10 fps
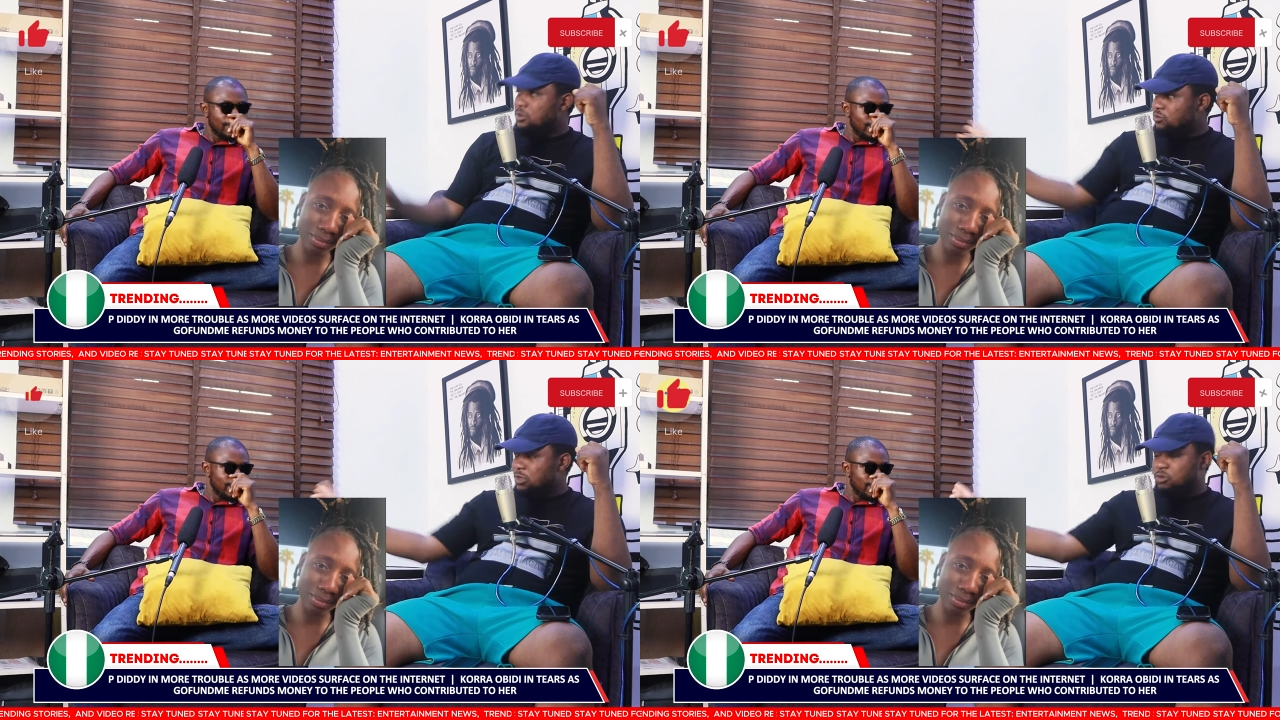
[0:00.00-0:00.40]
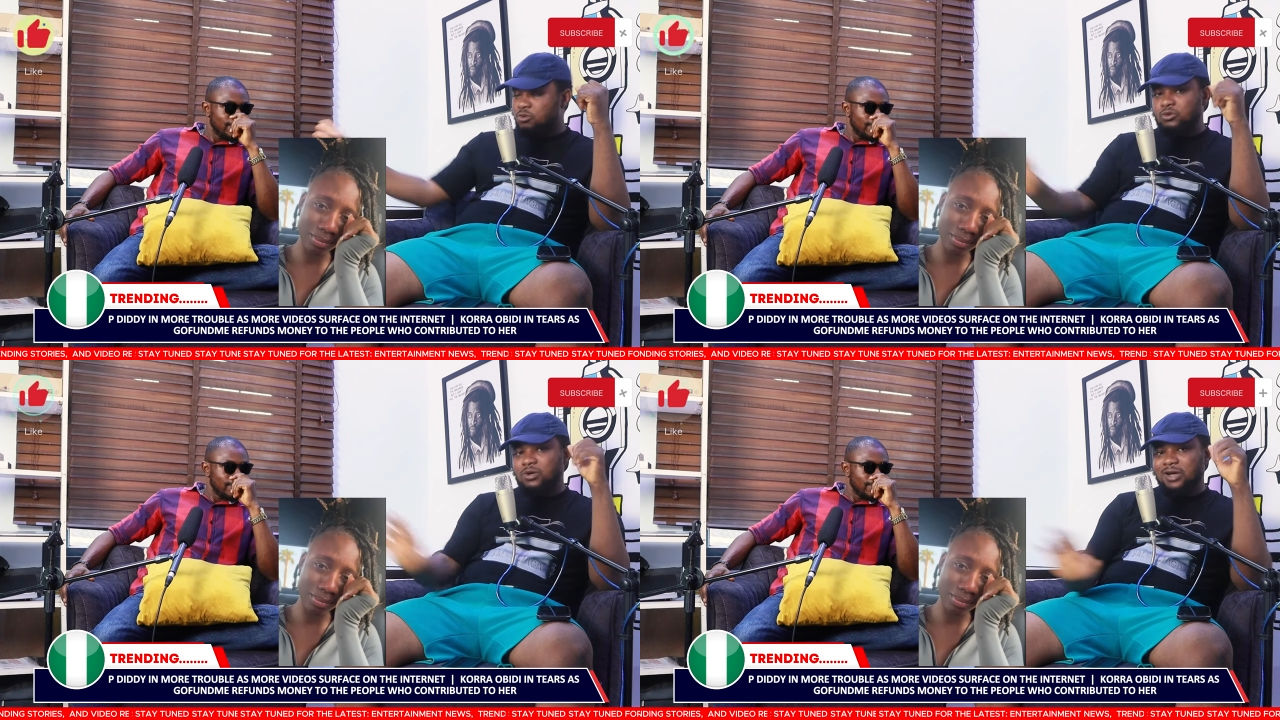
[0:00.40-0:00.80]
Speaker 1: Wait,
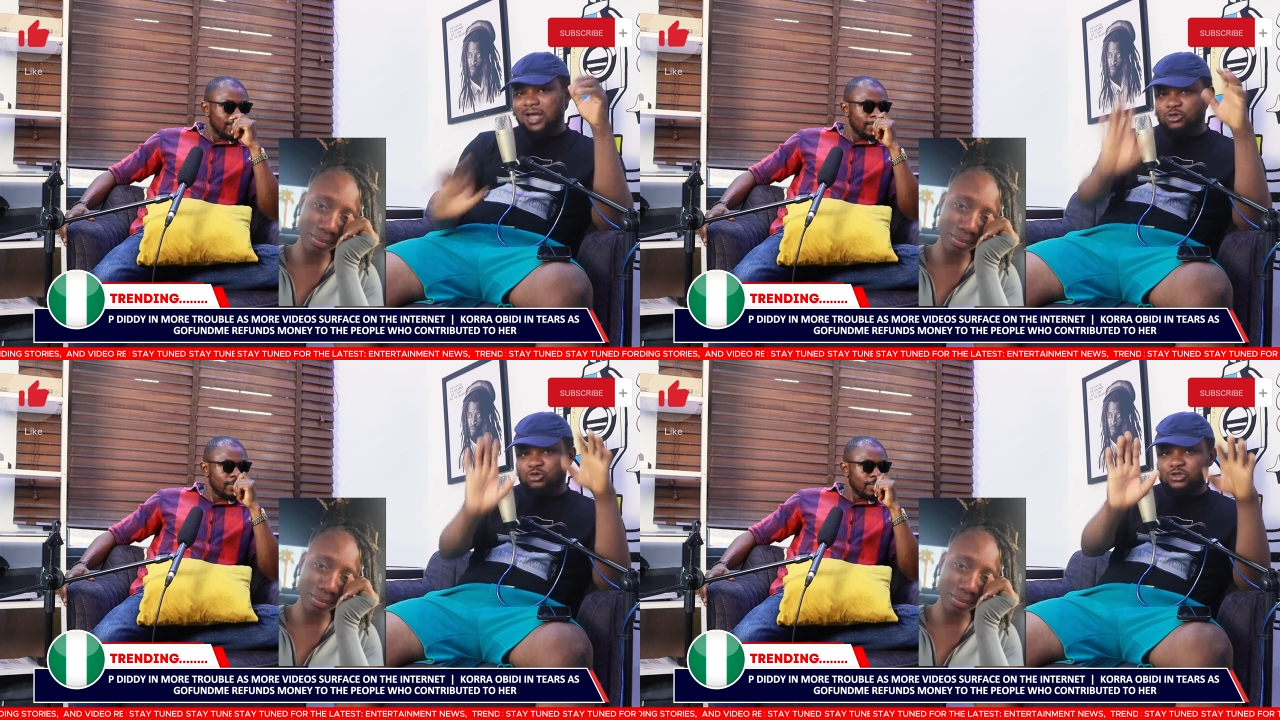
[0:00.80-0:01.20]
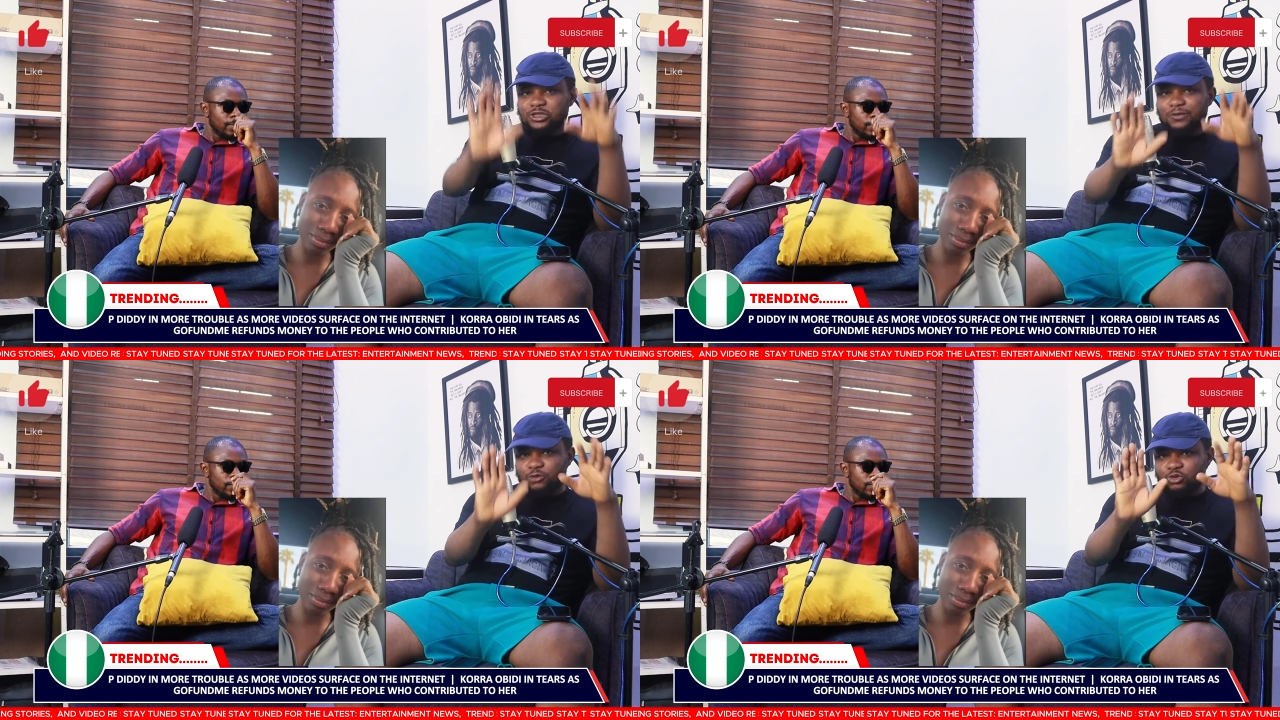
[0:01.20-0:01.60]
oh, can't you
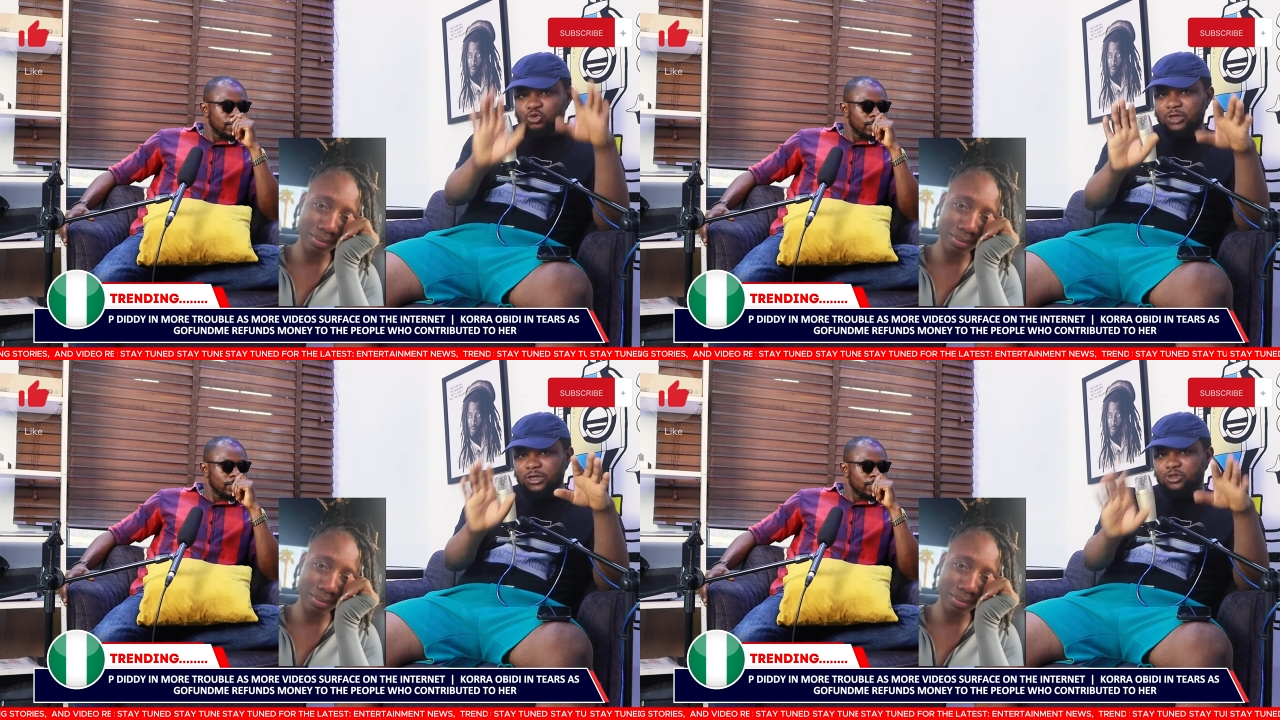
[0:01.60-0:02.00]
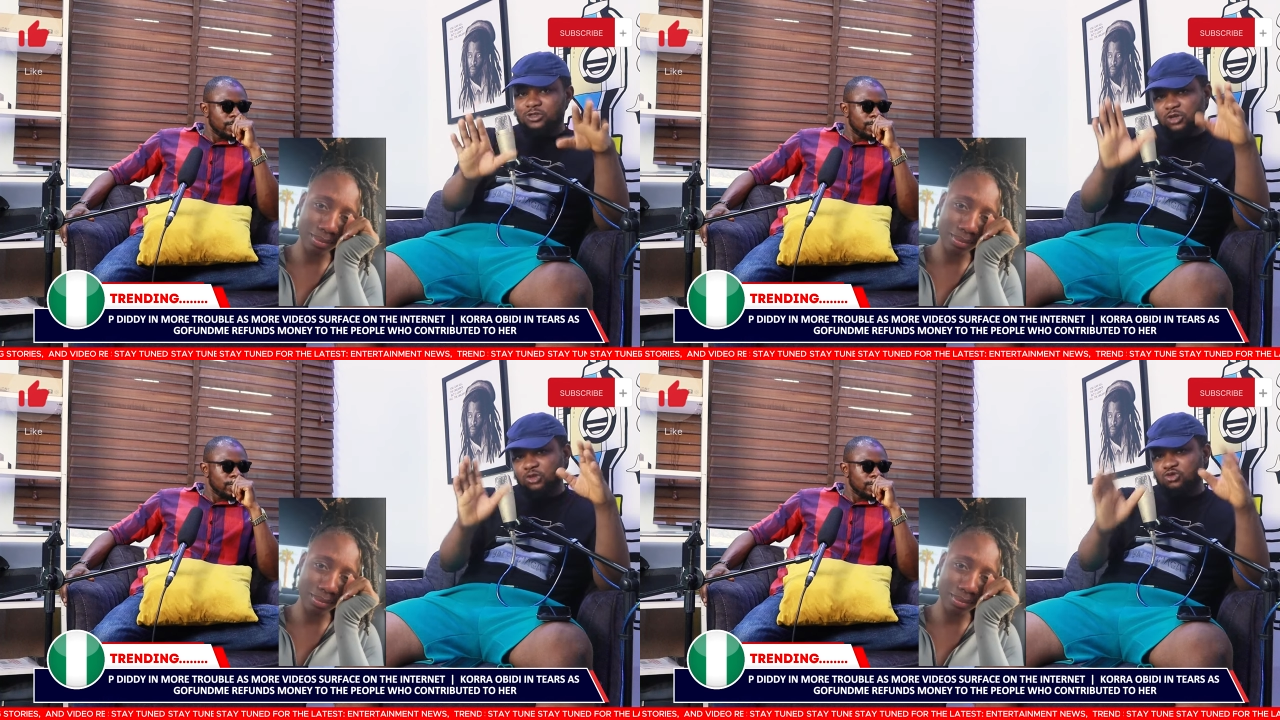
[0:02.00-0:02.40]
see if you donate?
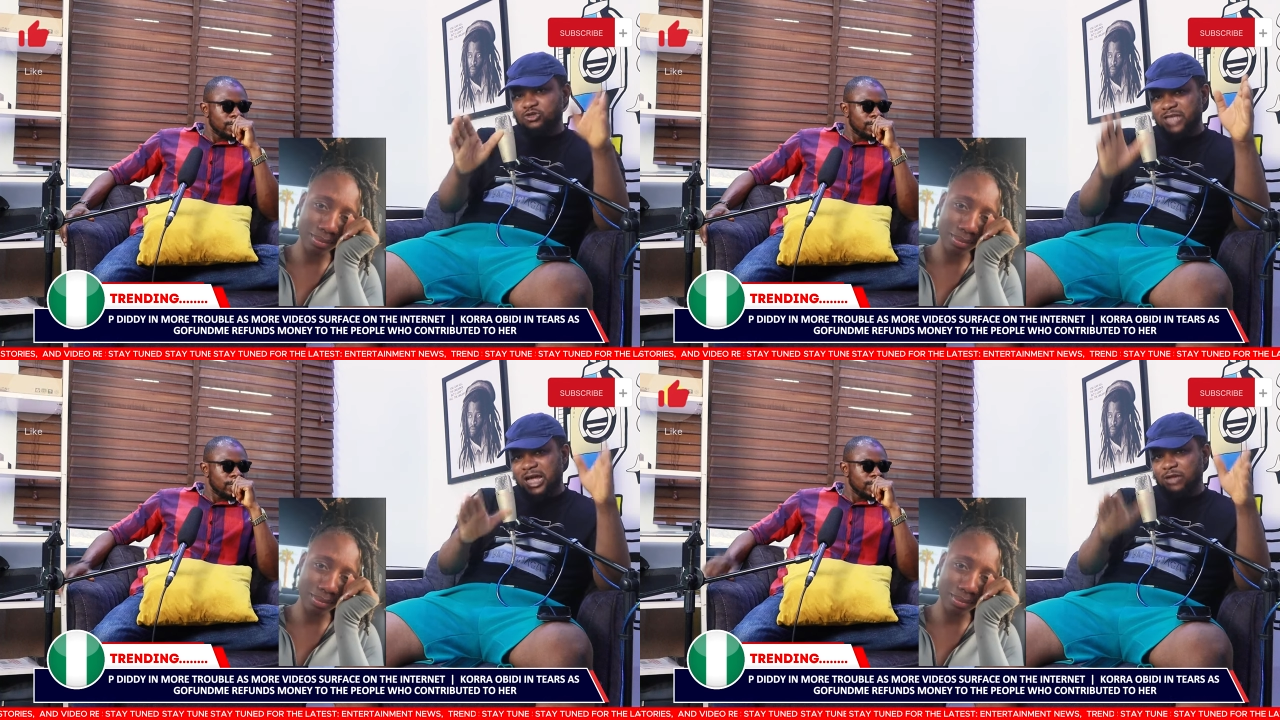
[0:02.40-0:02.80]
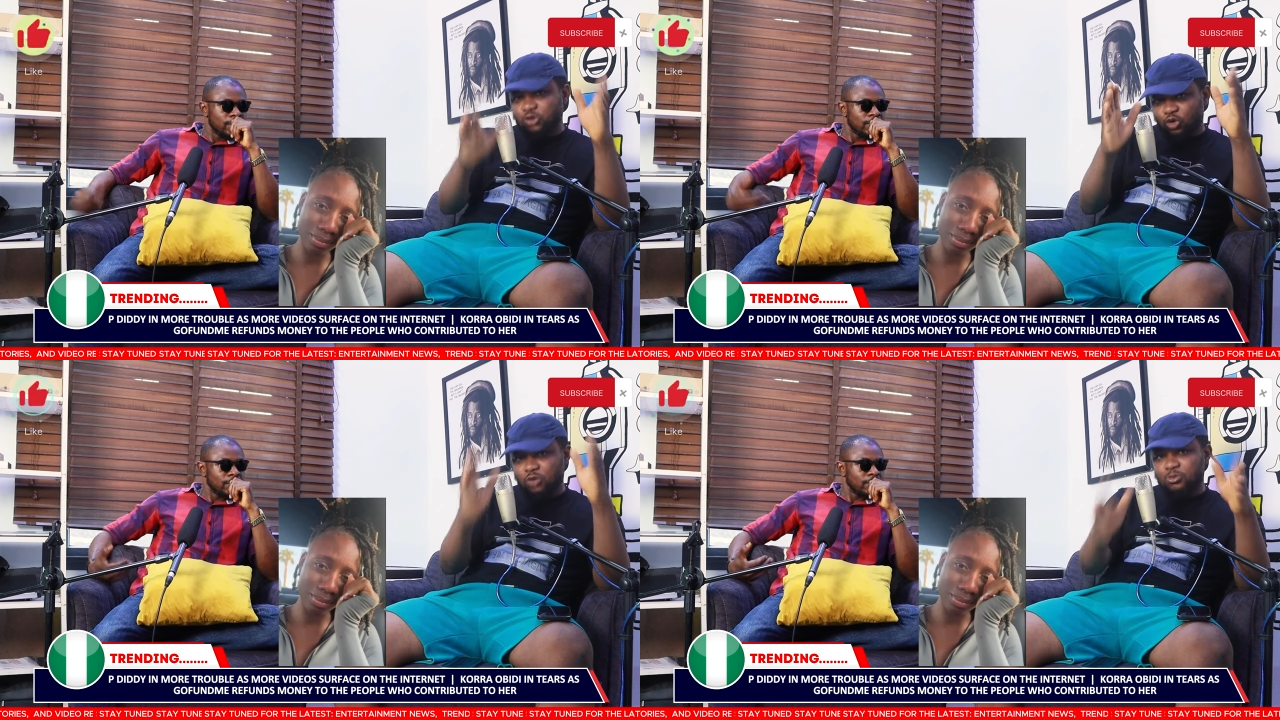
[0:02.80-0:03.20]
Don't you see
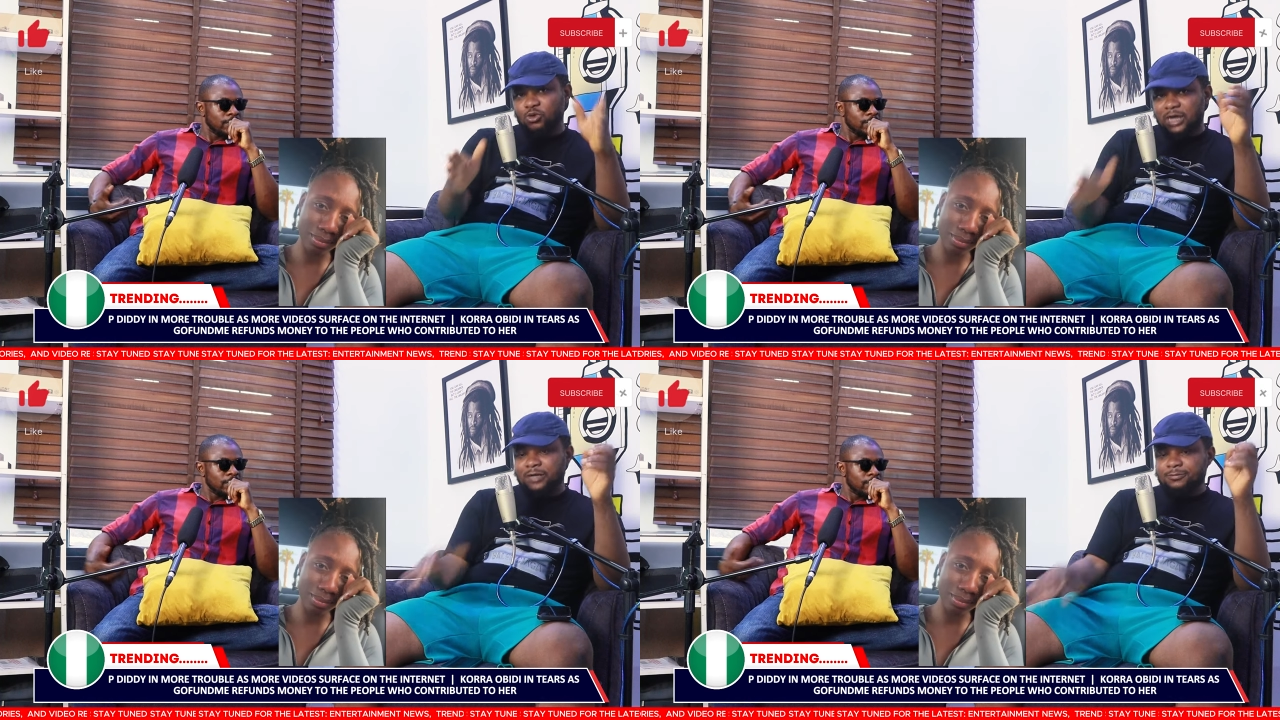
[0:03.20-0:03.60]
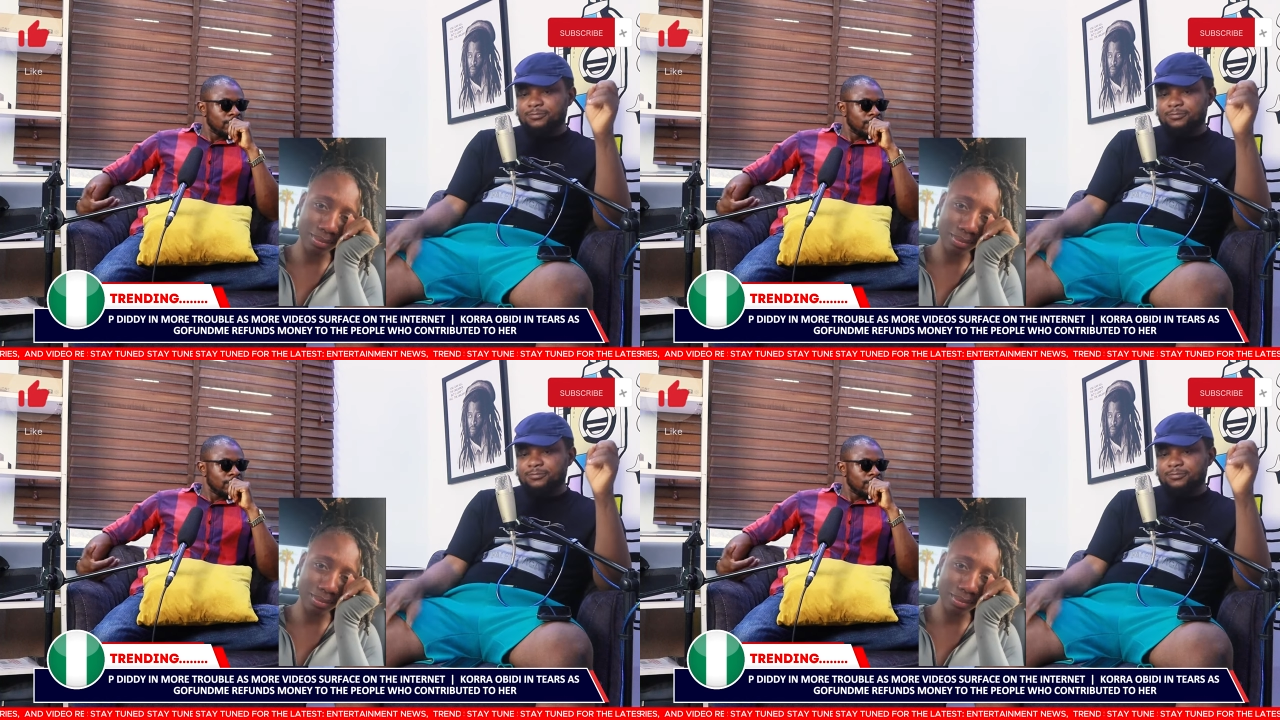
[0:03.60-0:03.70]
how dumb you are?